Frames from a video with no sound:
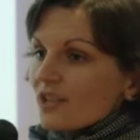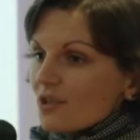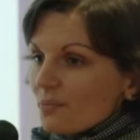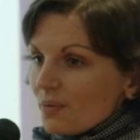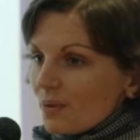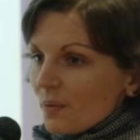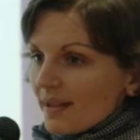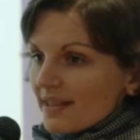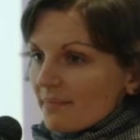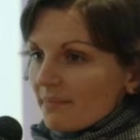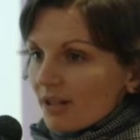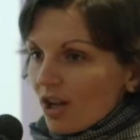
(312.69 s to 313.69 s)
to be
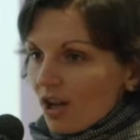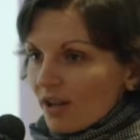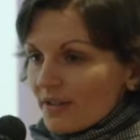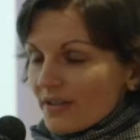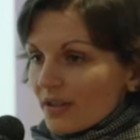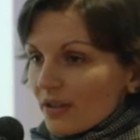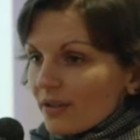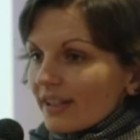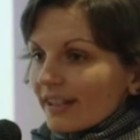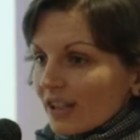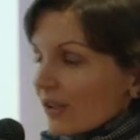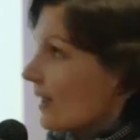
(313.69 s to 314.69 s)
visible also
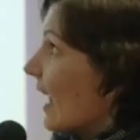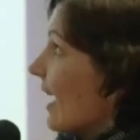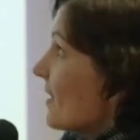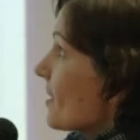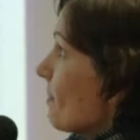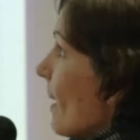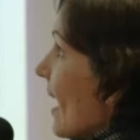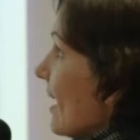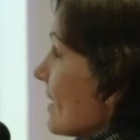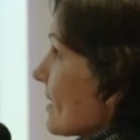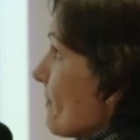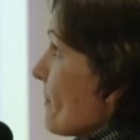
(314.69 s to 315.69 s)
in online
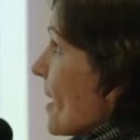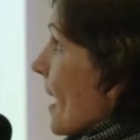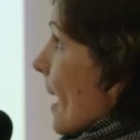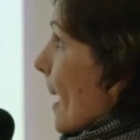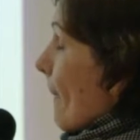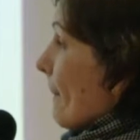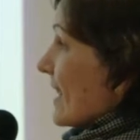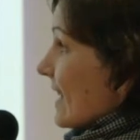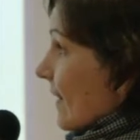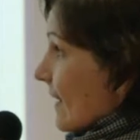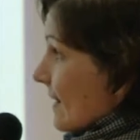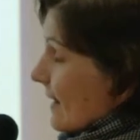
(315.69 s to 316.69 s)
space. But
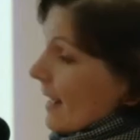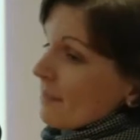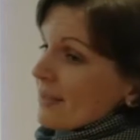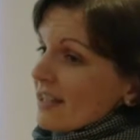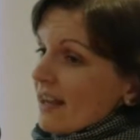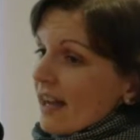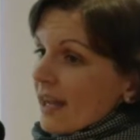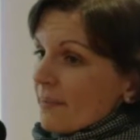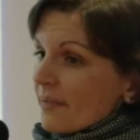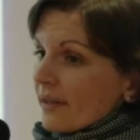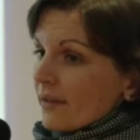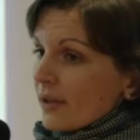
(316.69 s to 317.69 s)
at the same
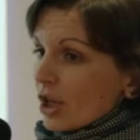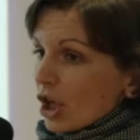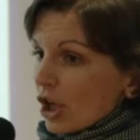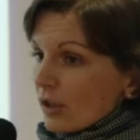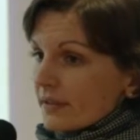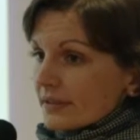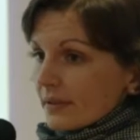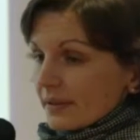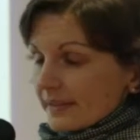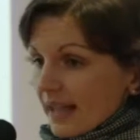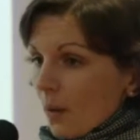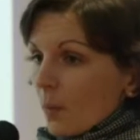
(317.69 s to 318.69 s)
time, also
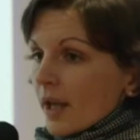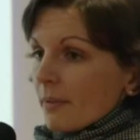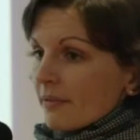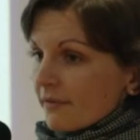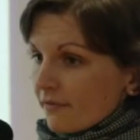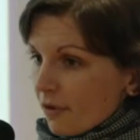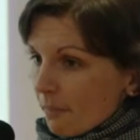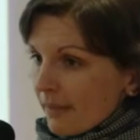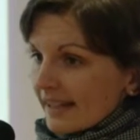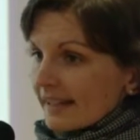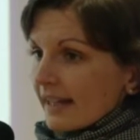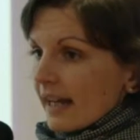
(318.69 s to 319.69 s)
some women from
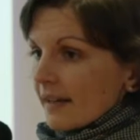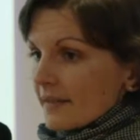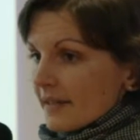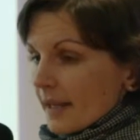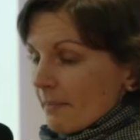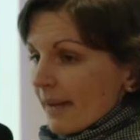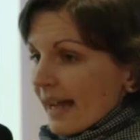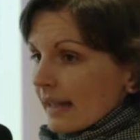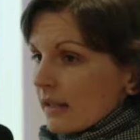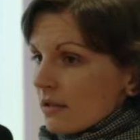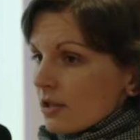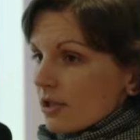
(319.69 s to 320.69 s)
Maidan,
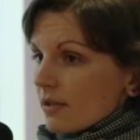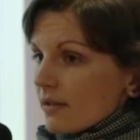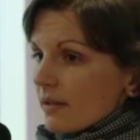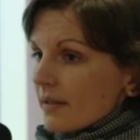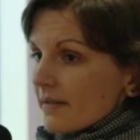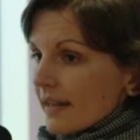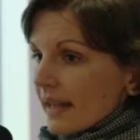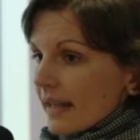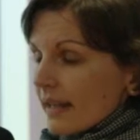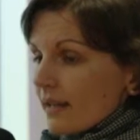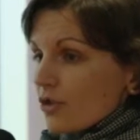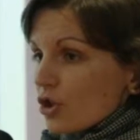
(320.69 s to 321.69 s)

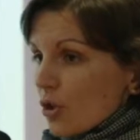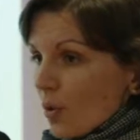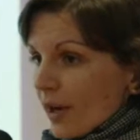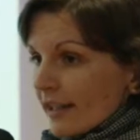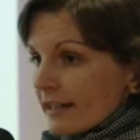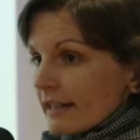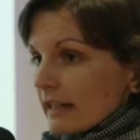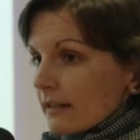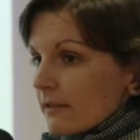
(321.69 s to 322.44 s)
they joined